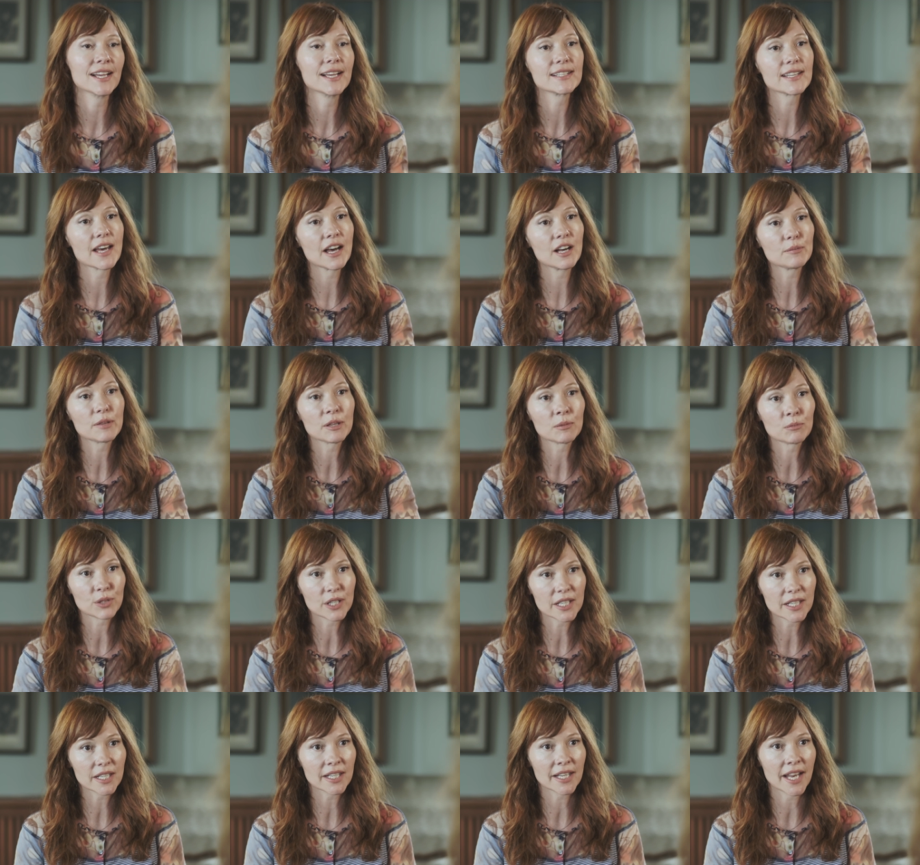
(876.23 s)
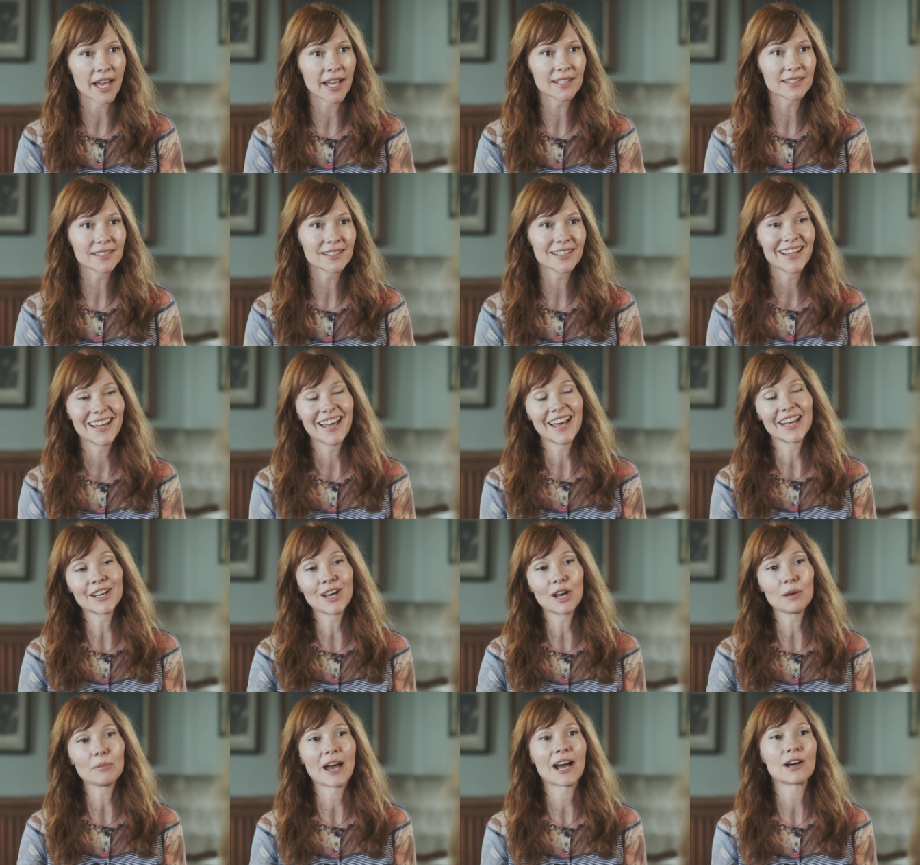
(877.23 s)
to help them reconnect and
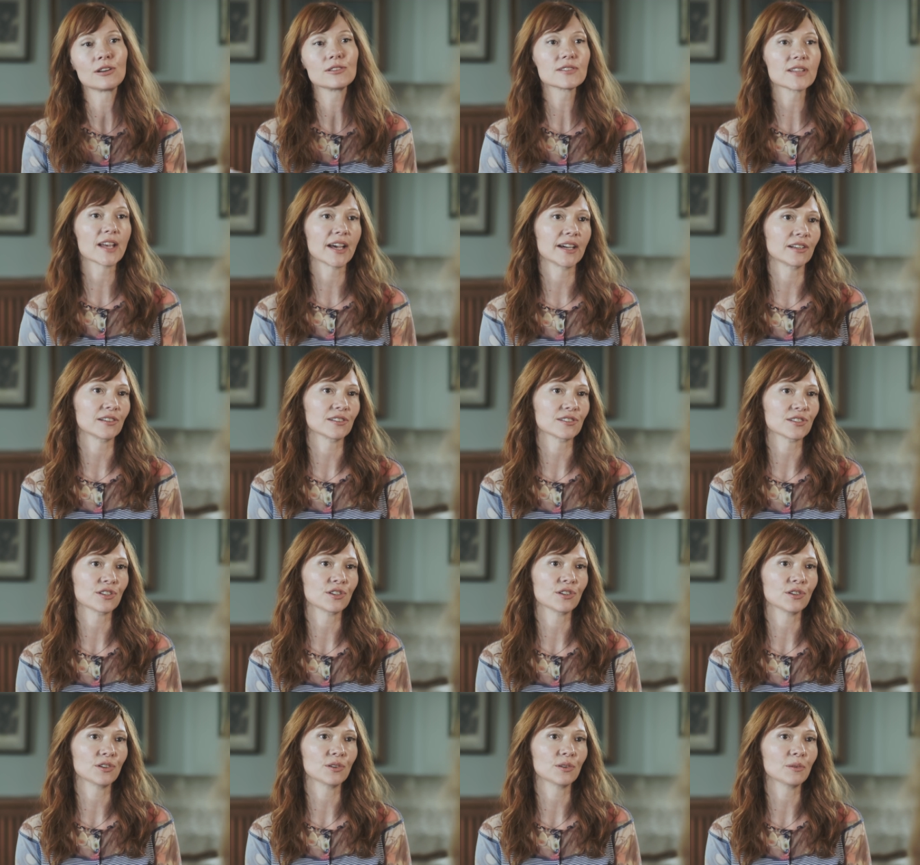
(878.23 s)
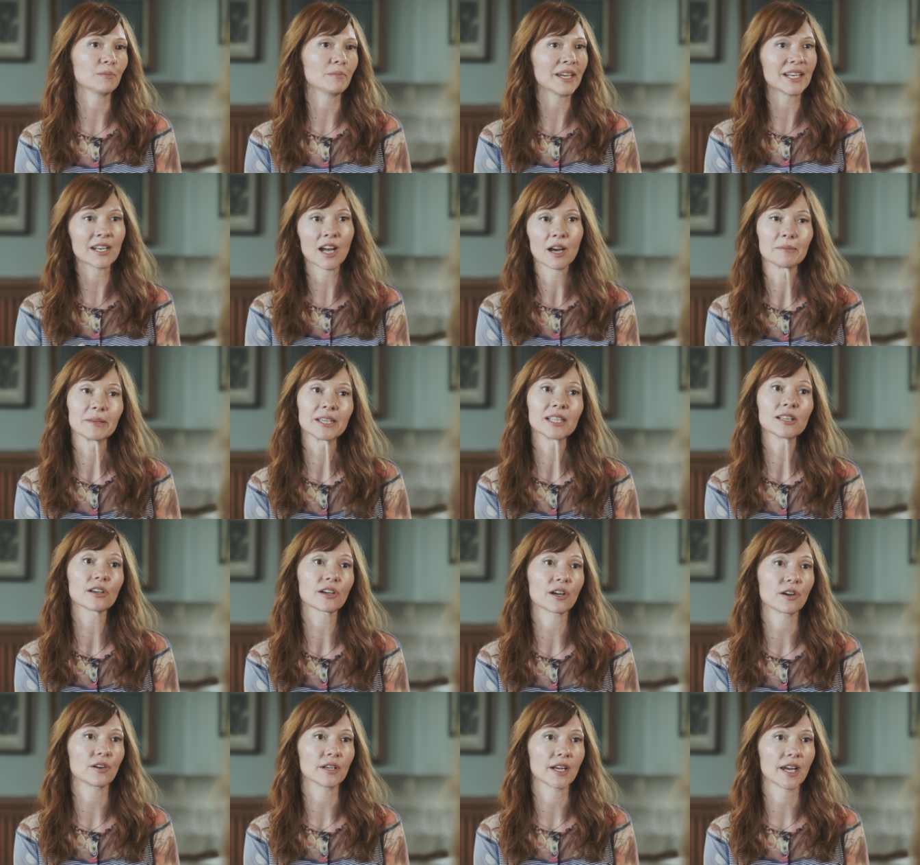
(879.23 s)
help outsiders who may not be
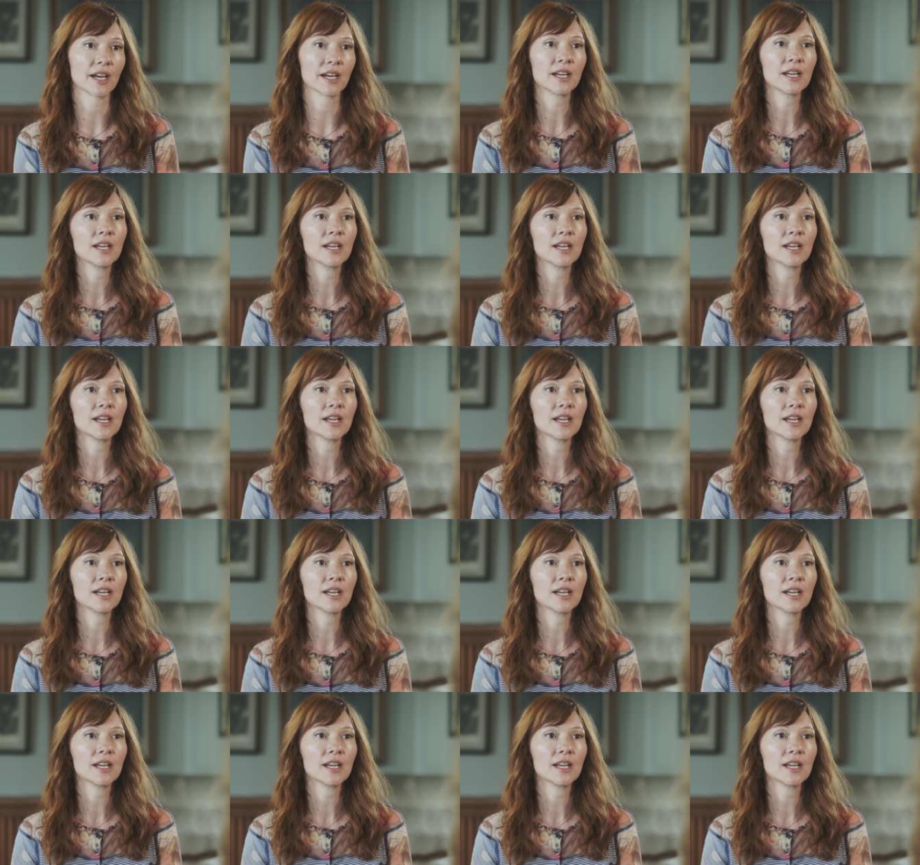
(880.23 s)
Lakota